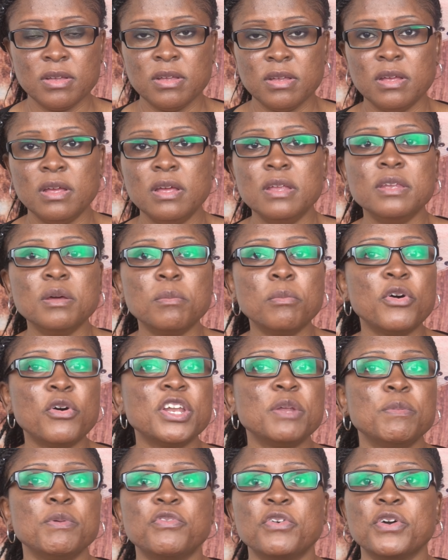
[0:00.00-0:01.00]
in the
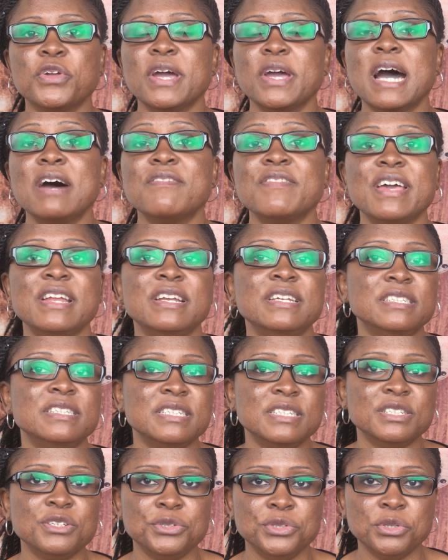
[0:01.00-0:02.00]
morning before you have
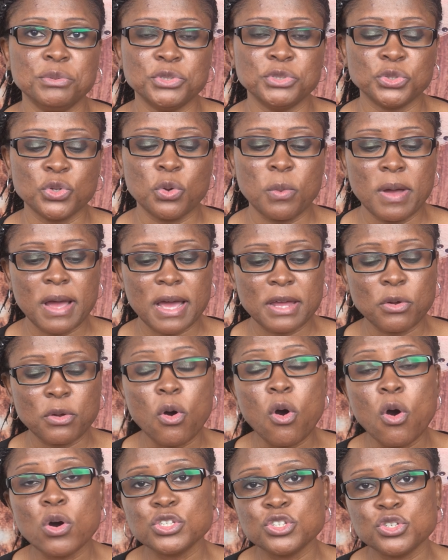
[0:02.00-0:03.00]
anything in your stomach, and
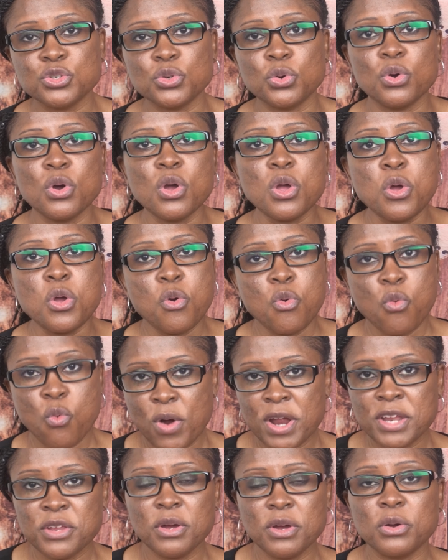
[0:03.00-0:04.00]
also
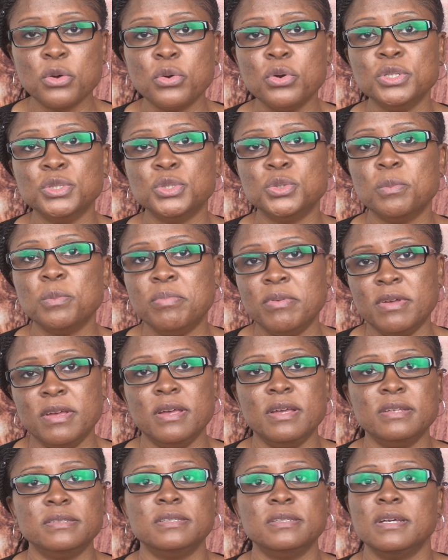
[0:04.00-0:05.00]
when you're going to
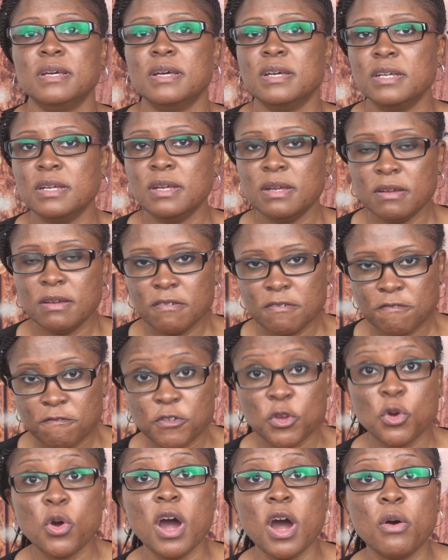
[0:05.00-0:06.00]
bed,
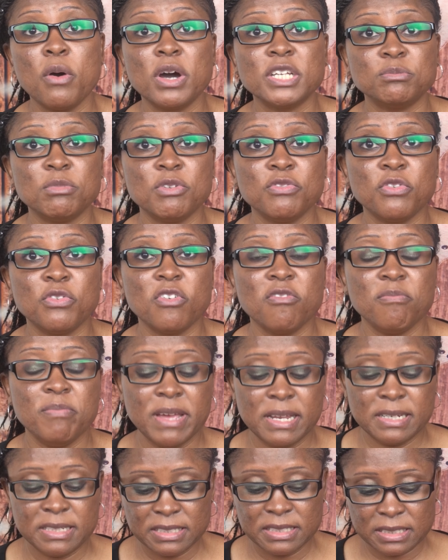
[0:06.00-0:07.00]
few hours before
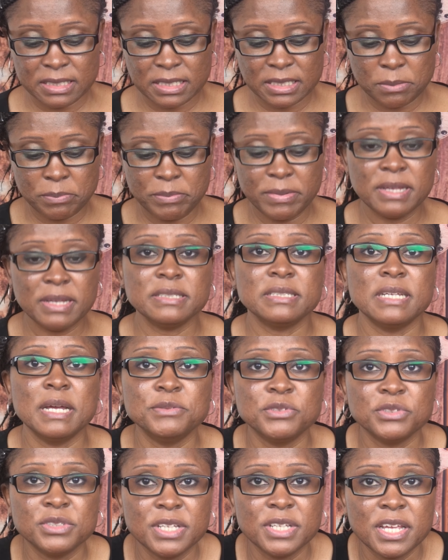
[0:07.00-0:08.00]
bed. This is the best time
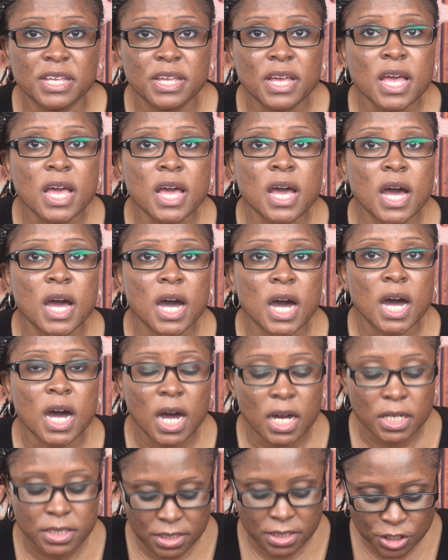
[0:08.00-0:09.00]
to take
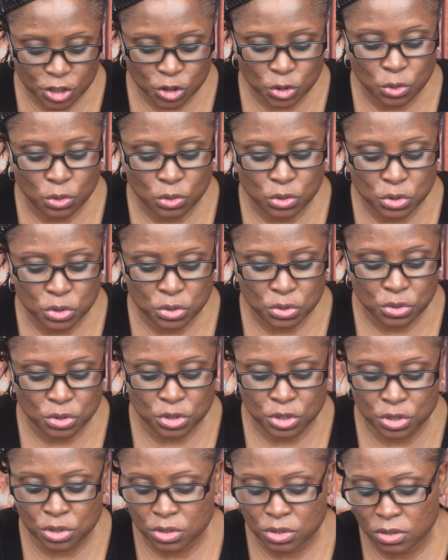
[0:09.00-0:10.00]
this solution.
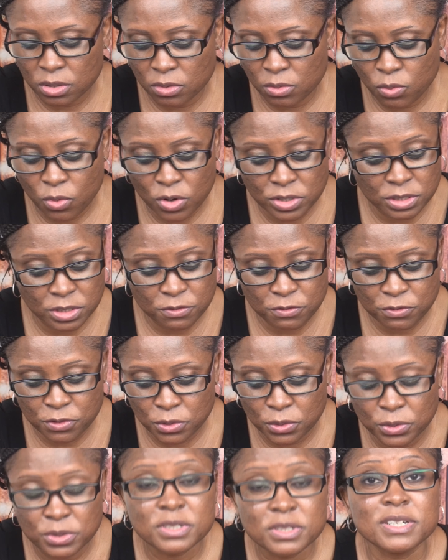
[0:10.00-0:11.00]
These are
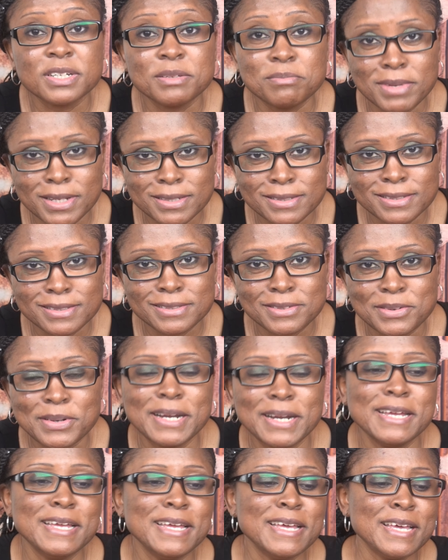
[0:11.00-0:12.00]
wonderful treatments,
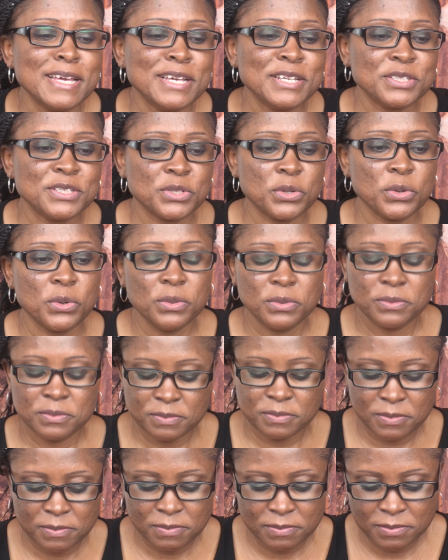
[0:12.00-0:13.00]
right? So
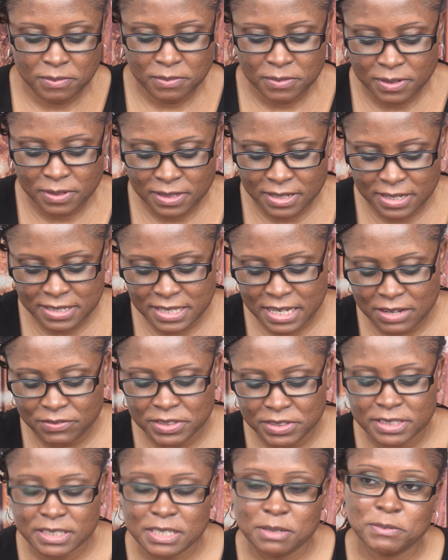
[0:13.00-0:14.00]
let's have a
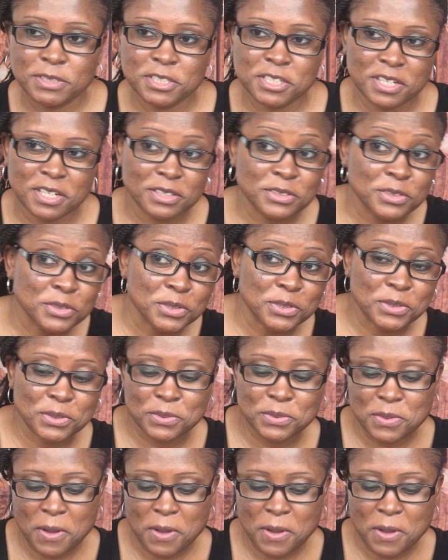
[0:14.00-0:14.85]
sip. Cheers to you.